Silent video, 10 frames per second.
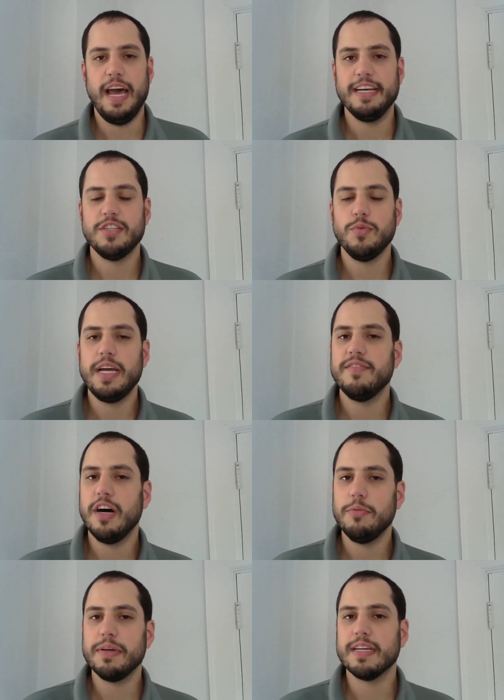as a way of
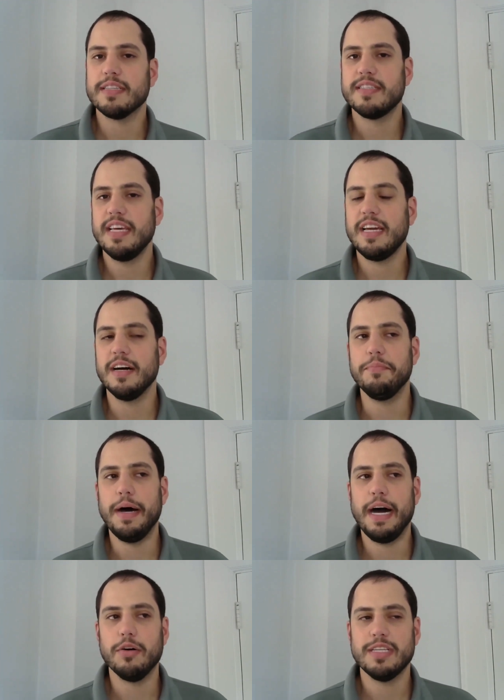helping us think
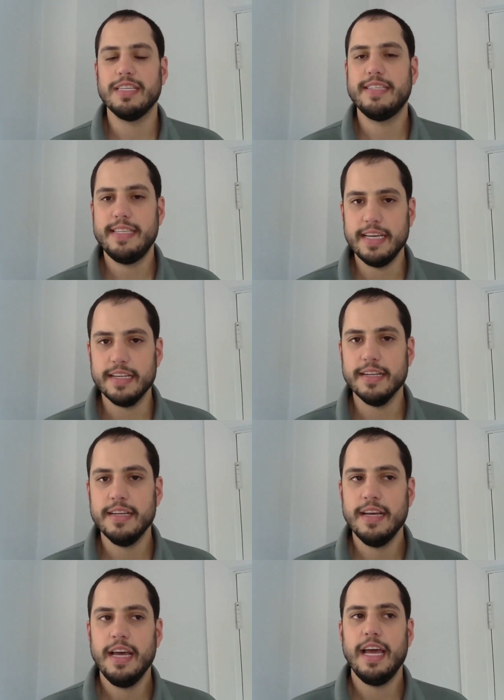about sin
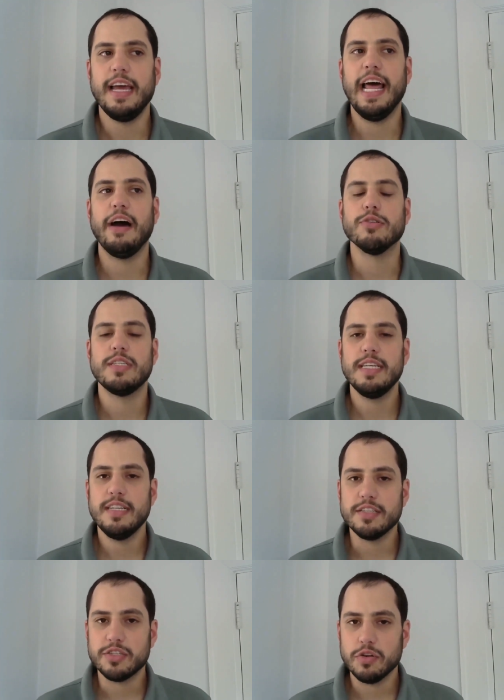and how
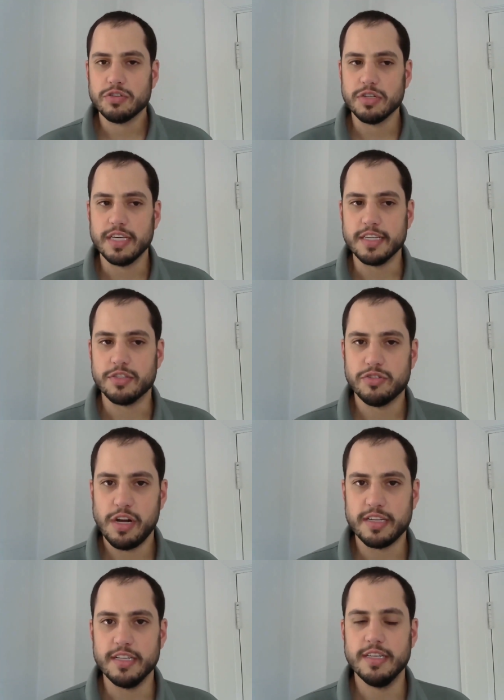sin is socially
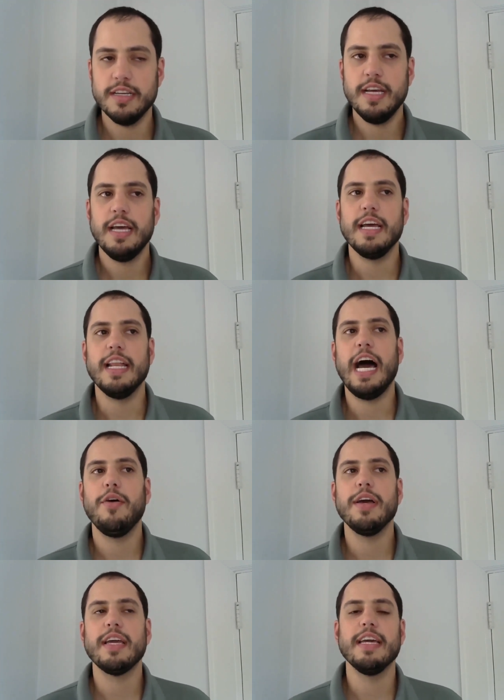constructed and
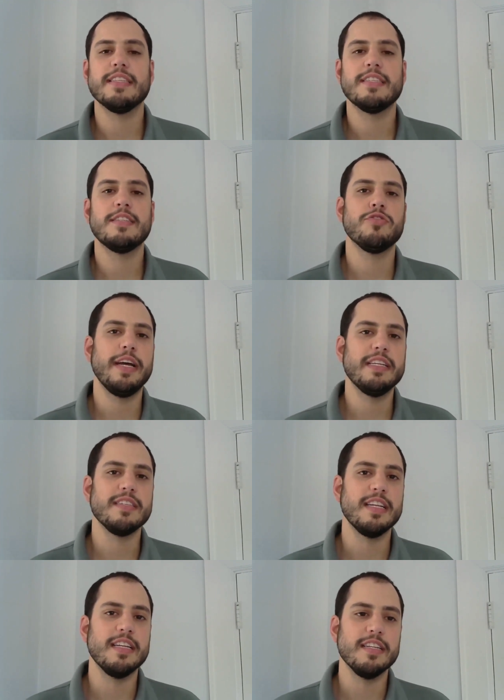how it gets
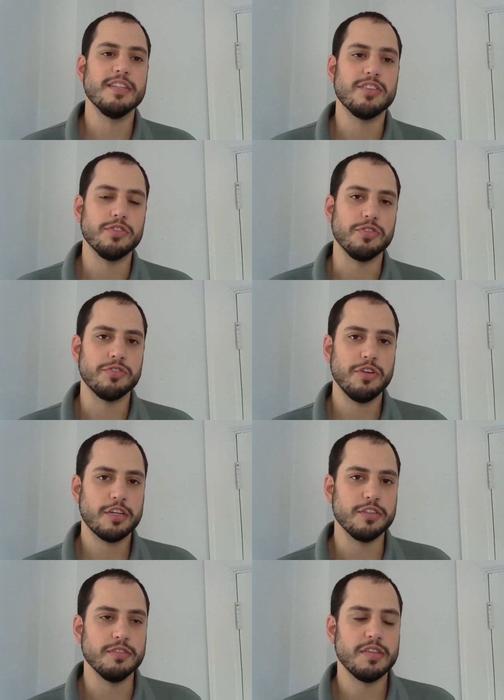translated into social
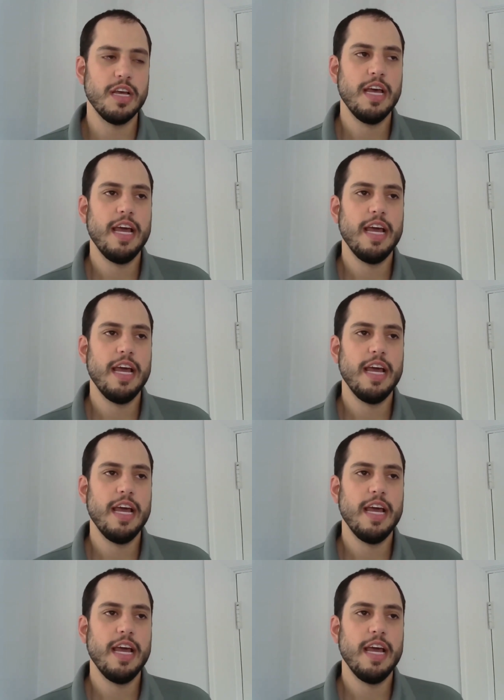structures.